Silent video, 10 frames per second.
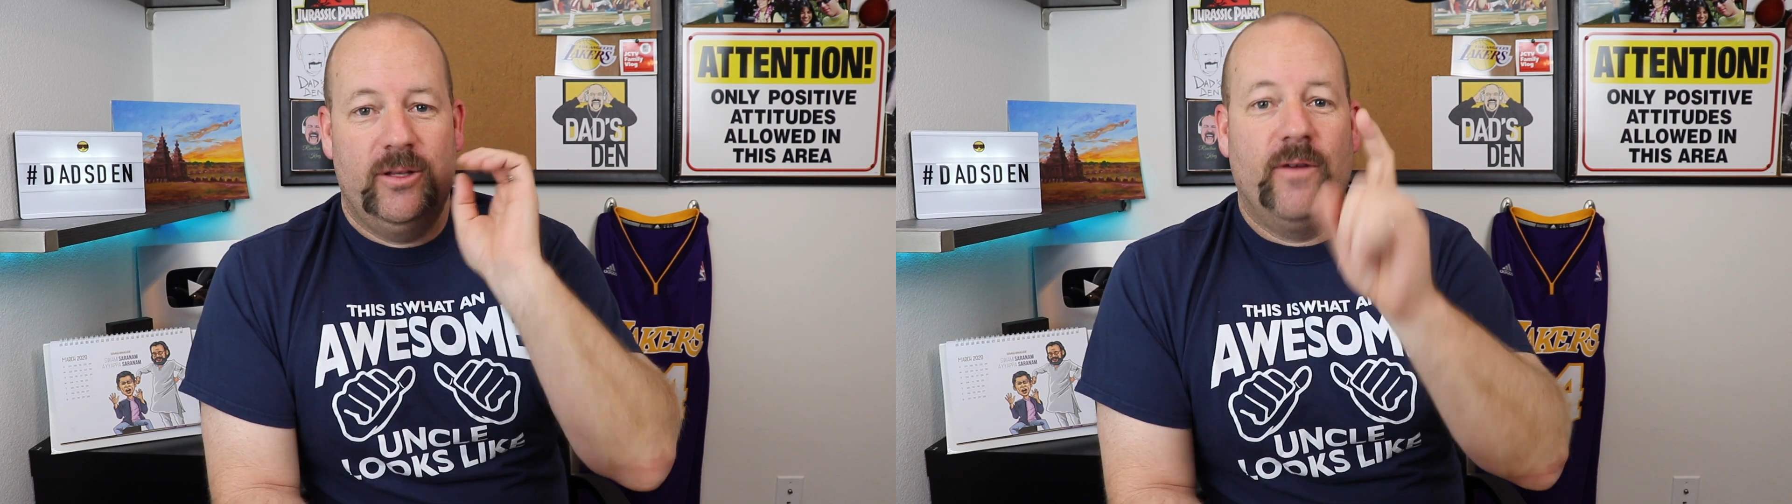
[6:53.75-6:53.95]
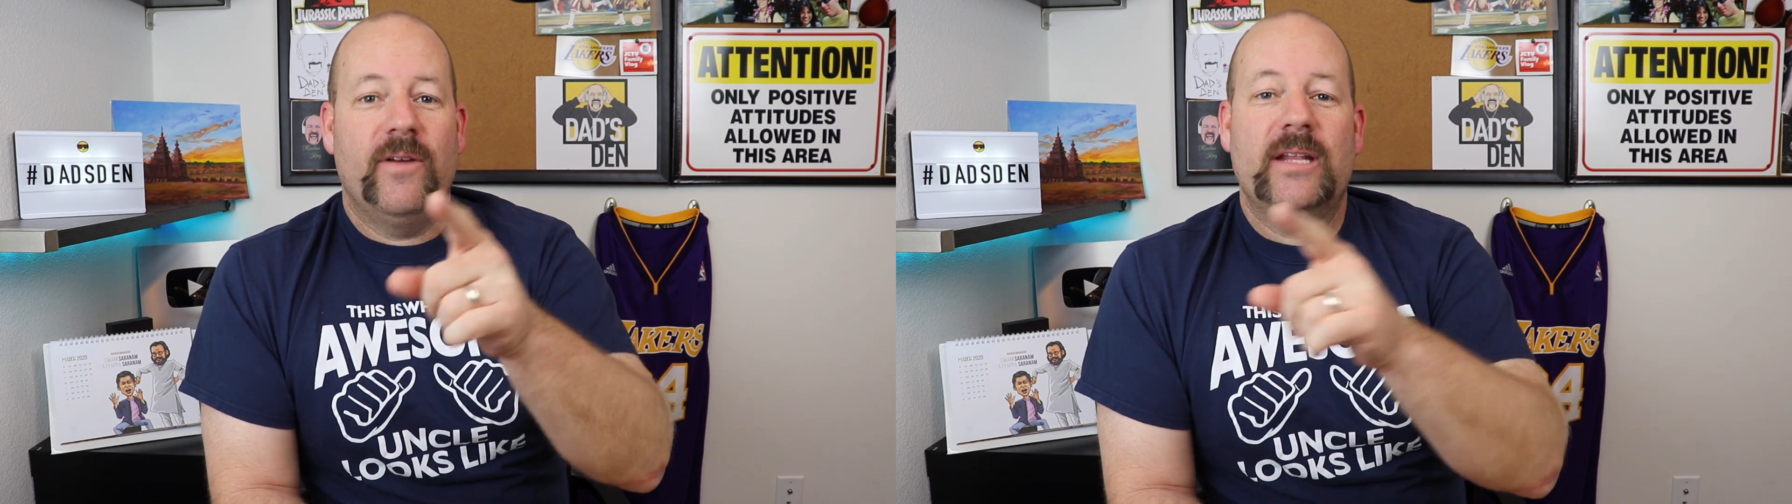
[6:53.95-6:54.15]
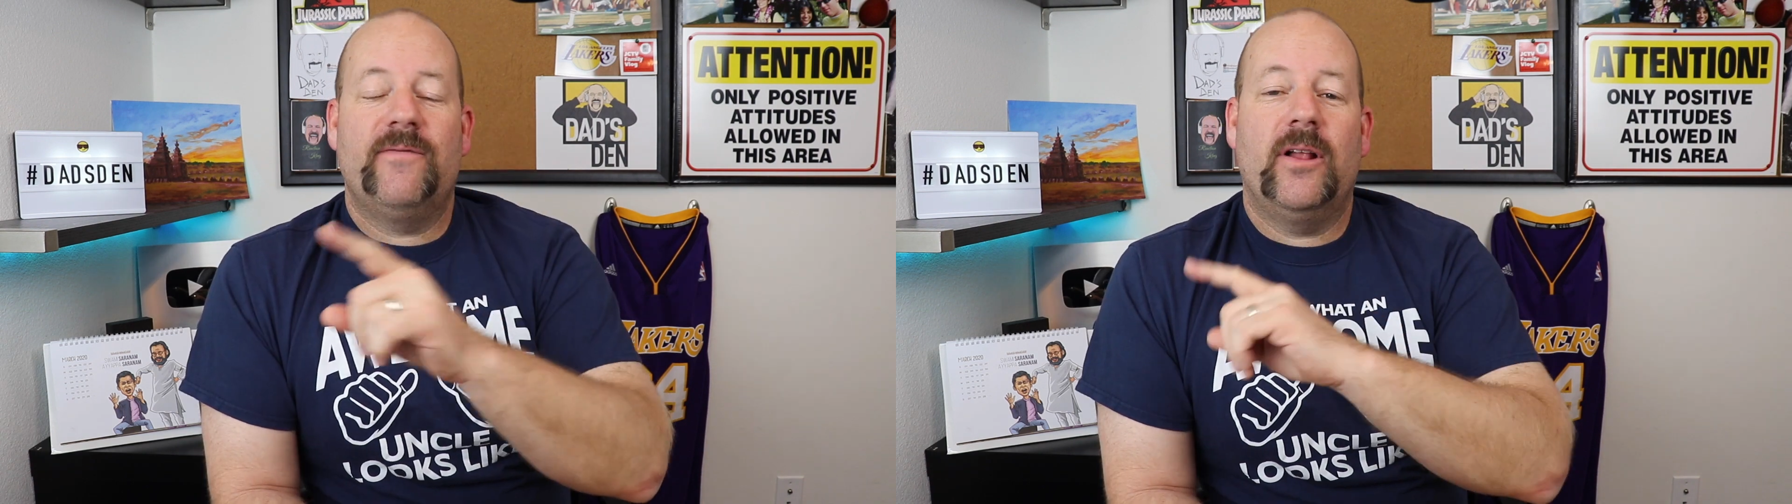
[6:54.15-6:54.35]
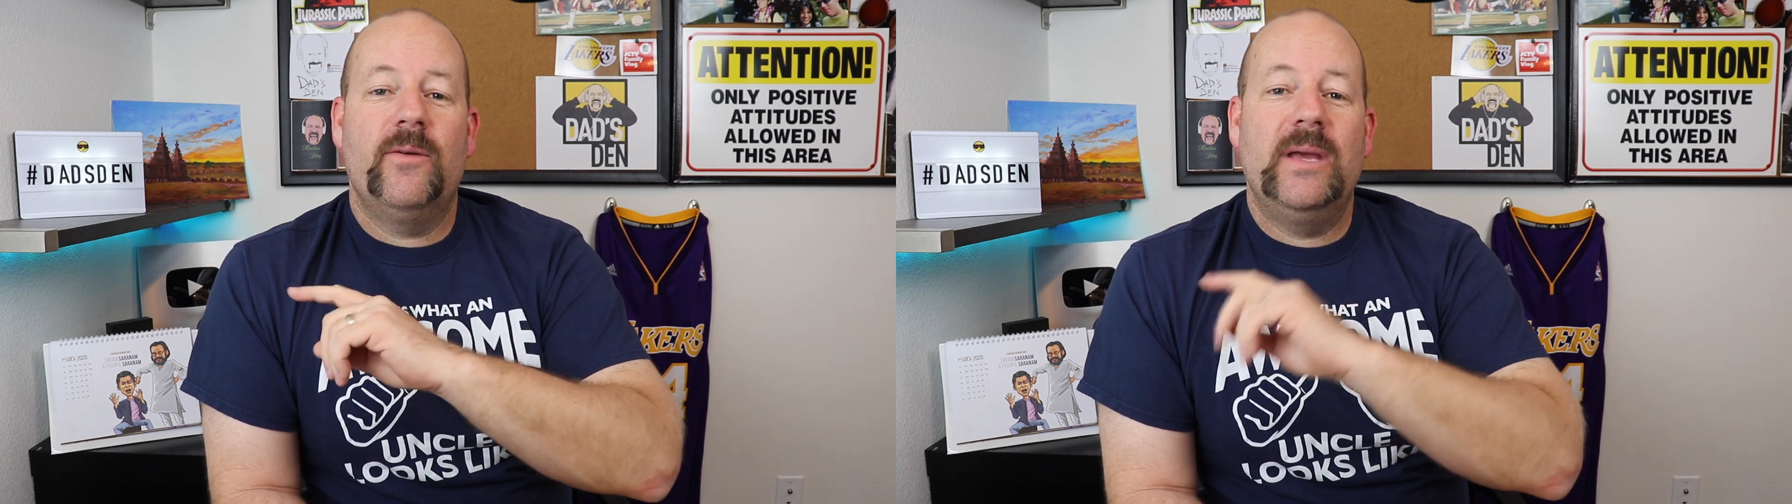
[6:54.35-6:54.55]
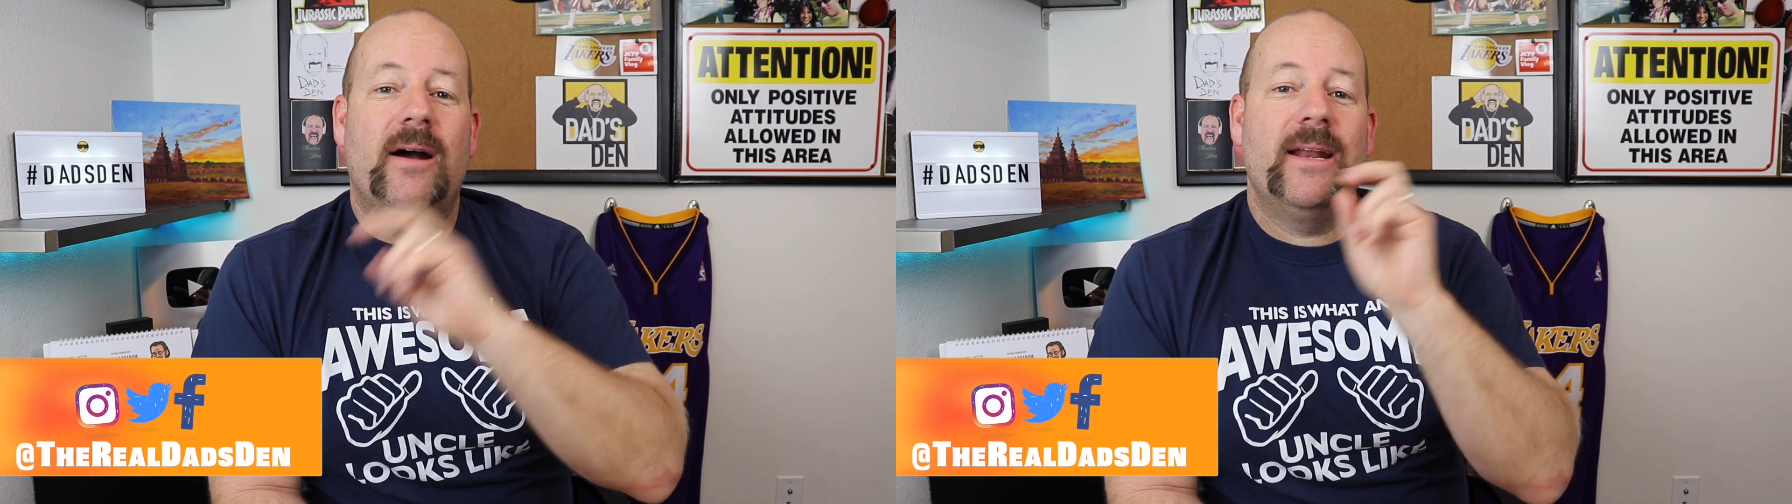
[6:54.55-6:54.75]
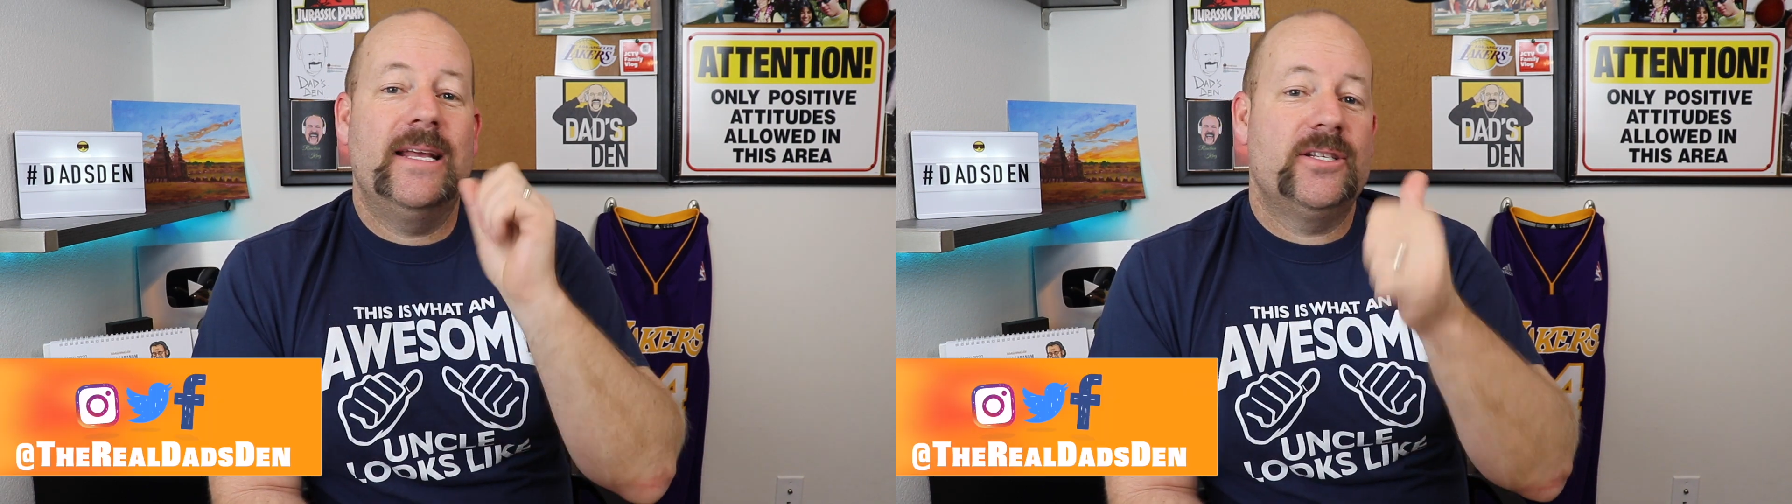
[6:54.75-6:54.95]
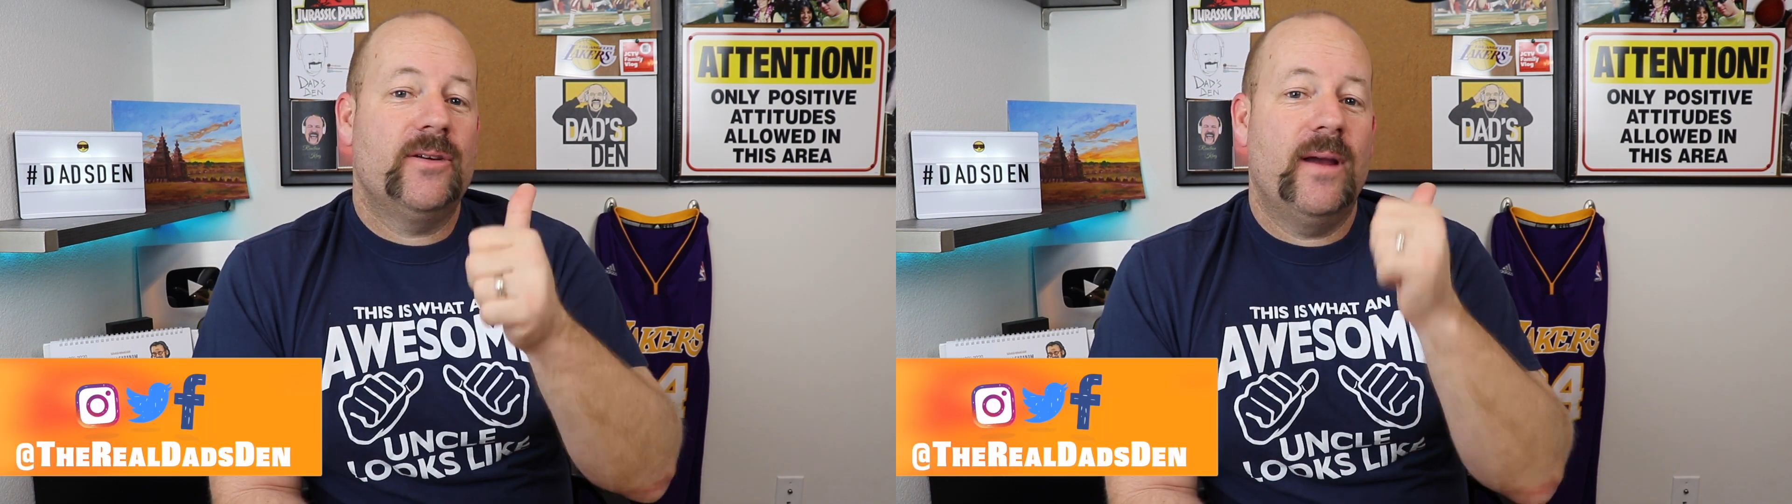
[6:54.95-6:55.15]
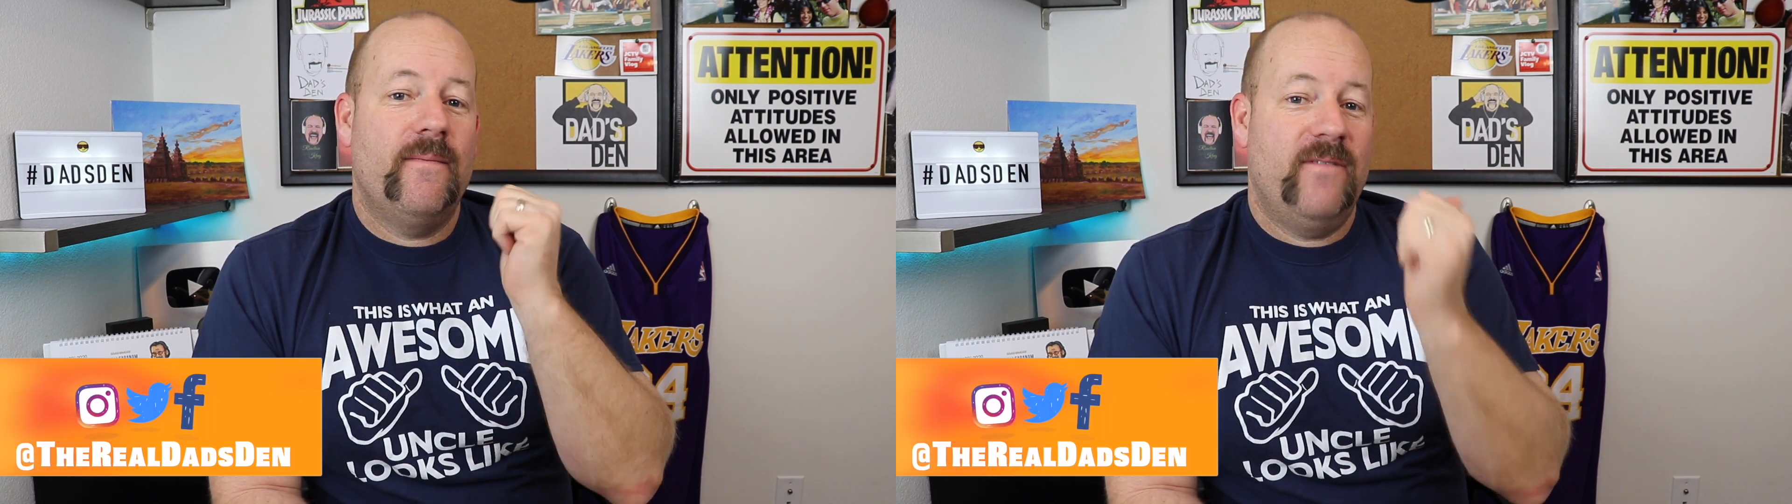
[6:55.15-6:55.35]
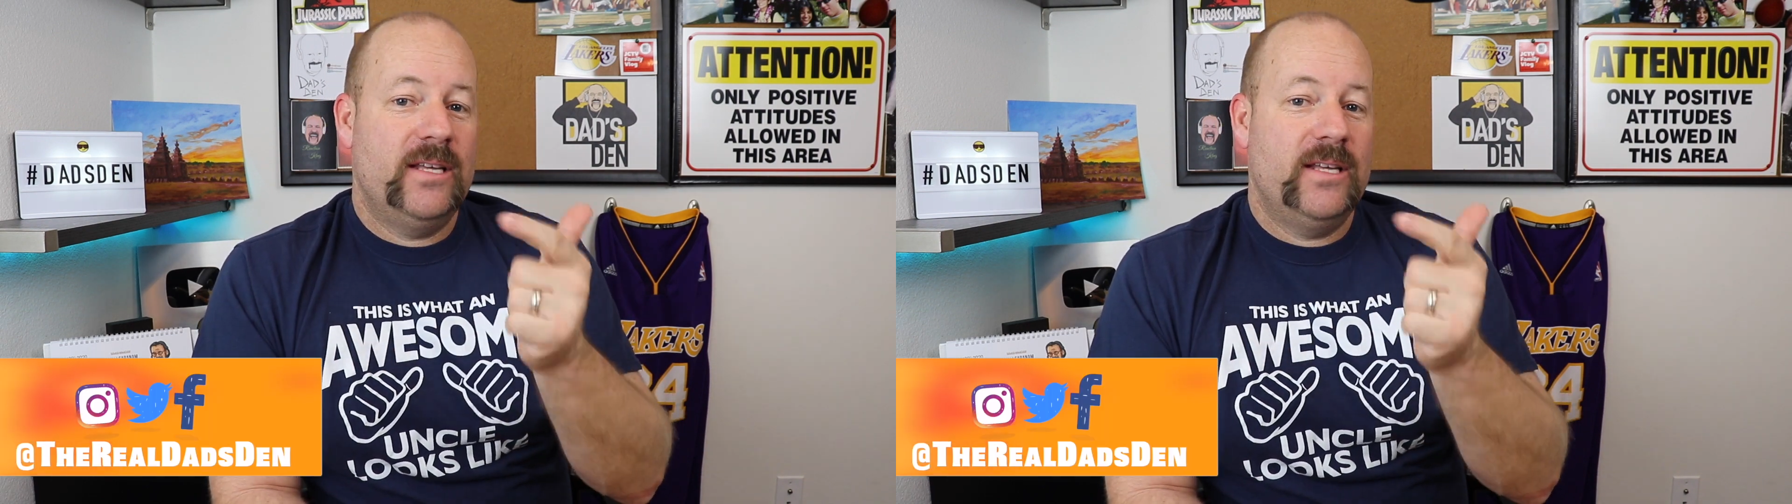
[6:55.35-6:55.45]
Don't forget to follow me on Instagram,